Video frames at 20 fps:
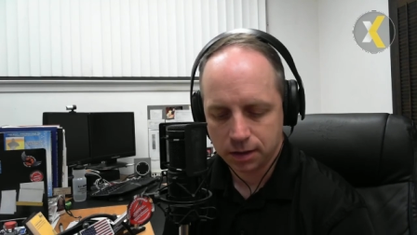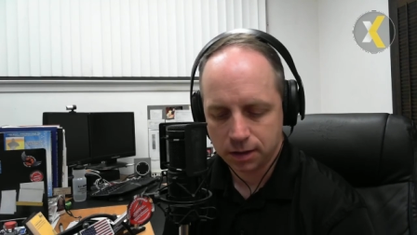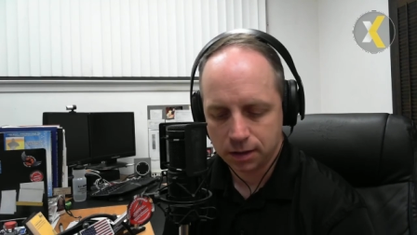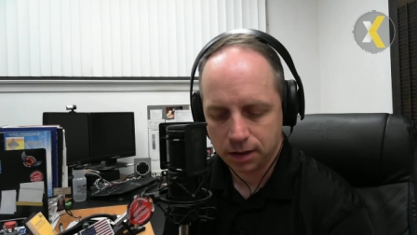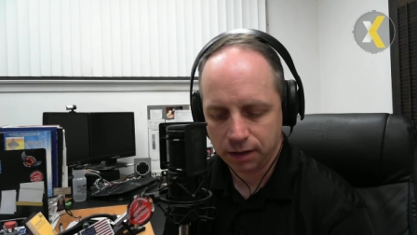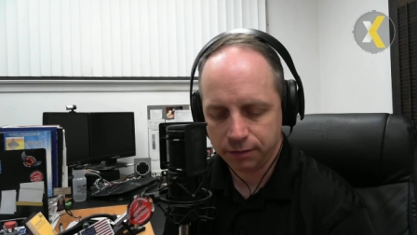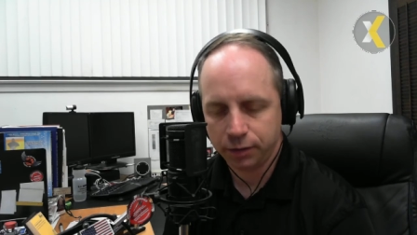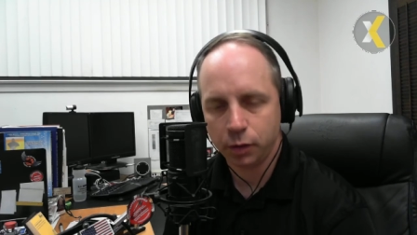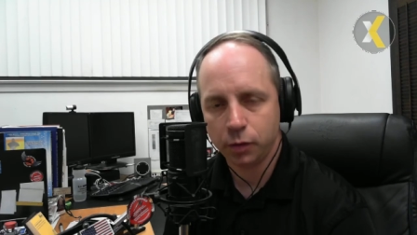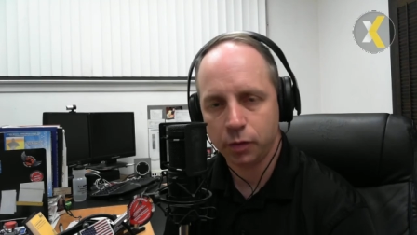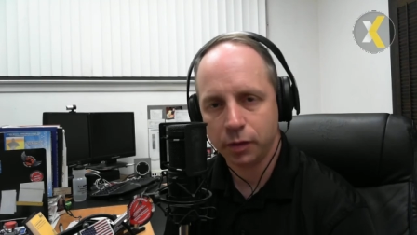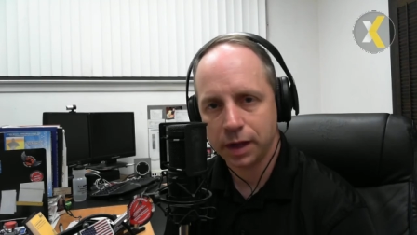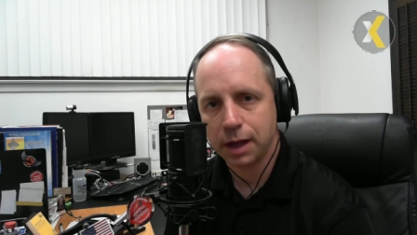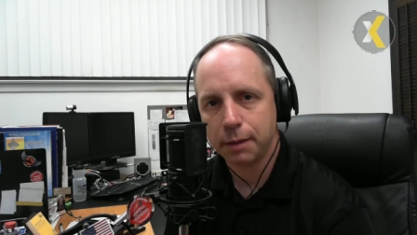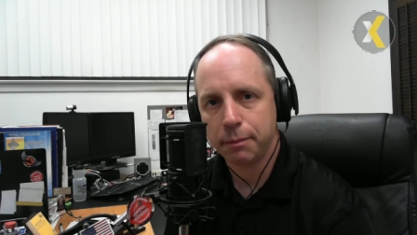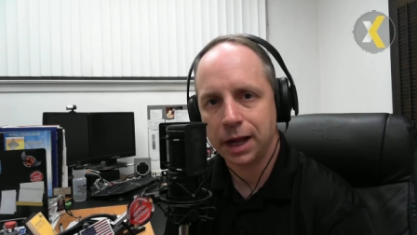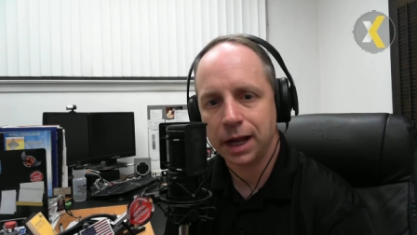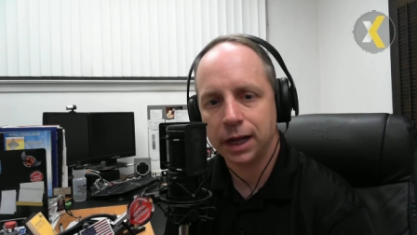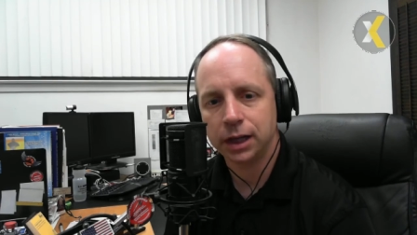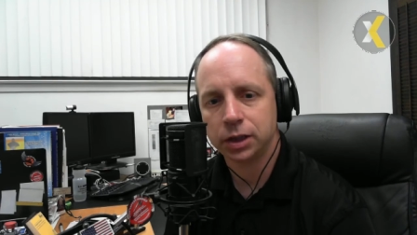If you are that
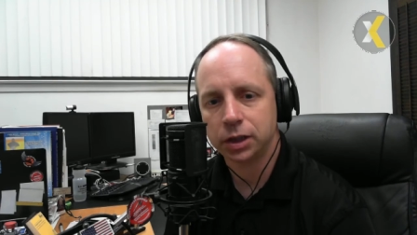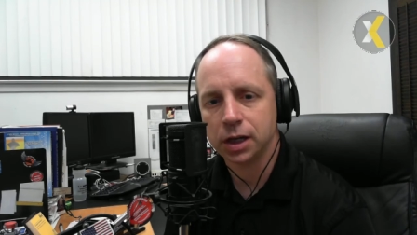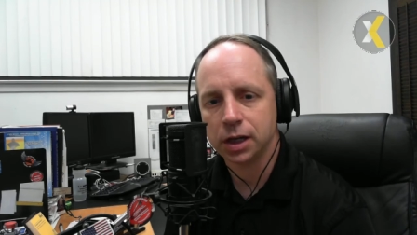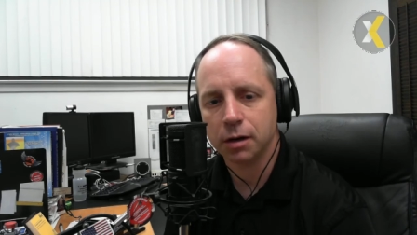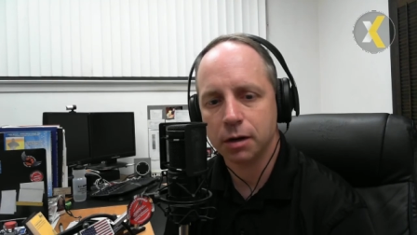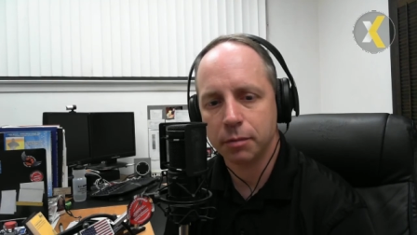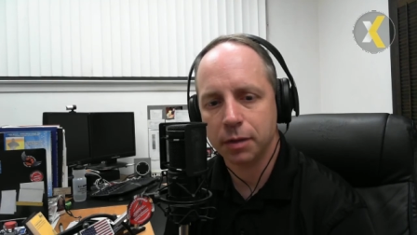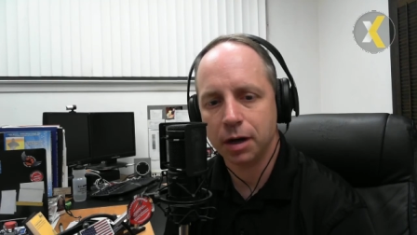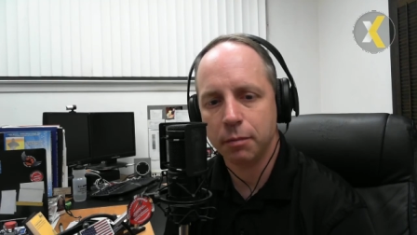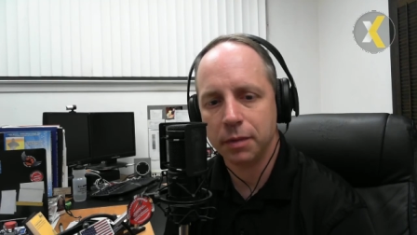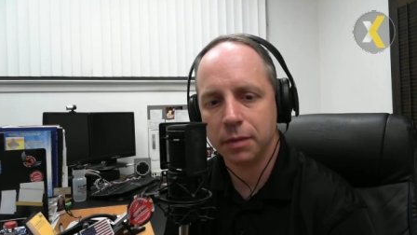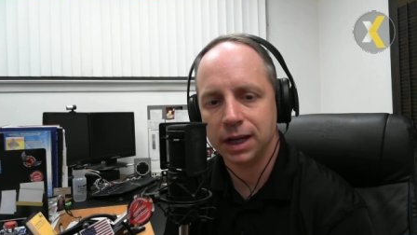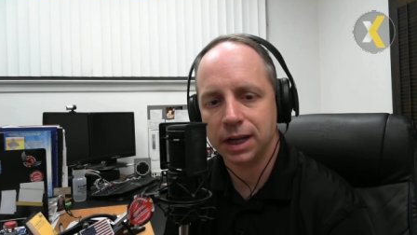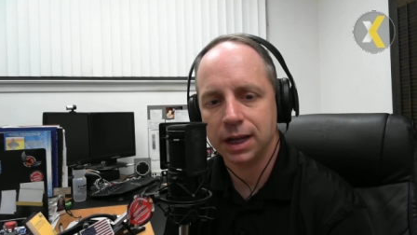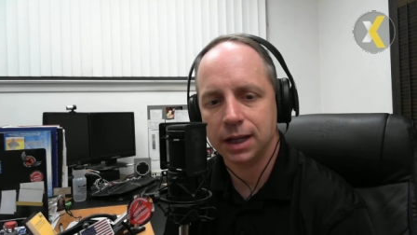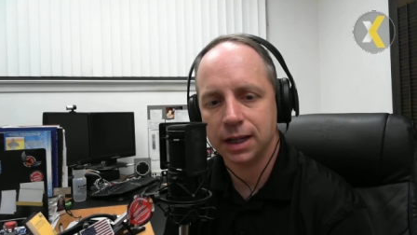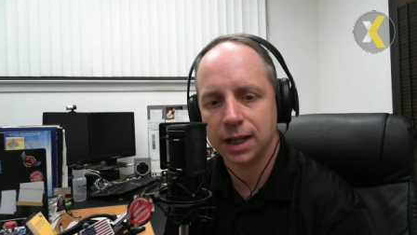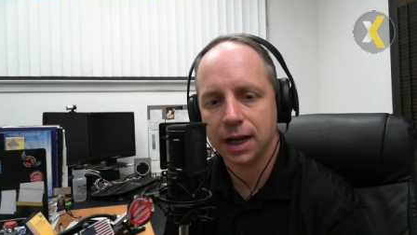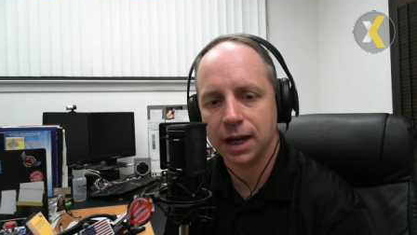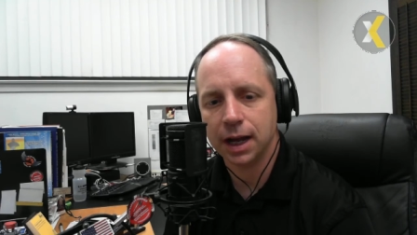passionate about
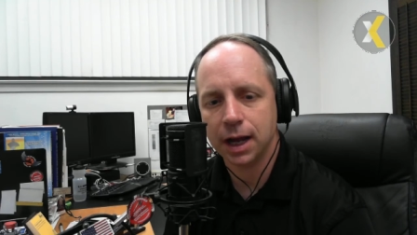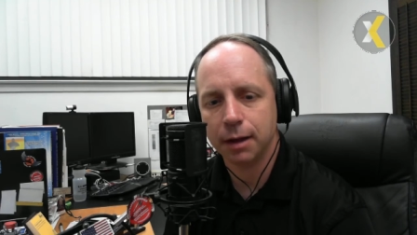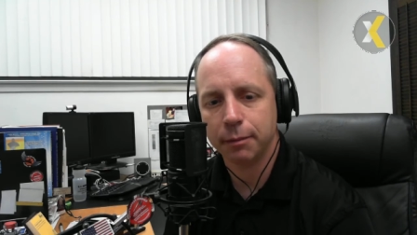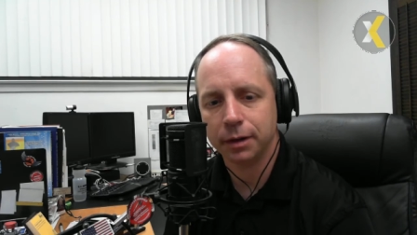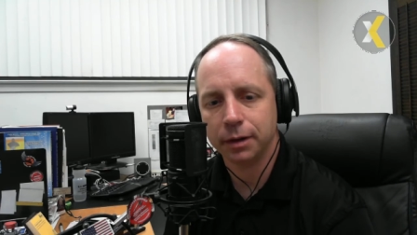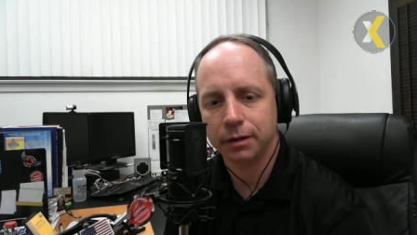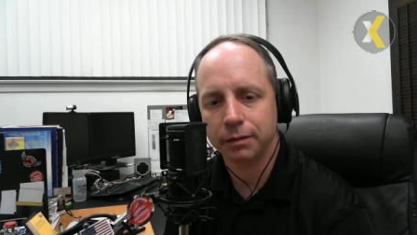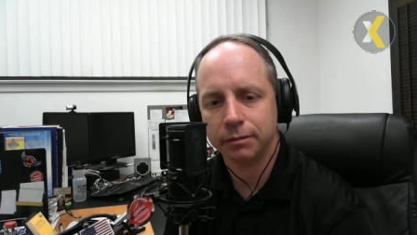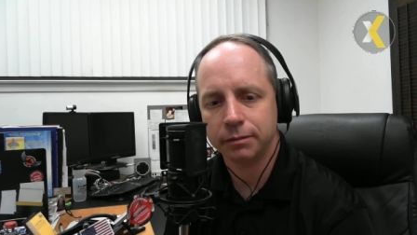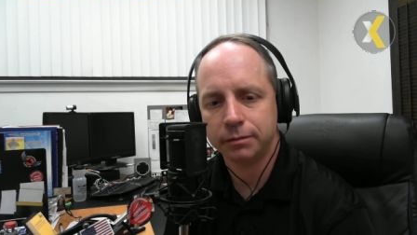making that happen.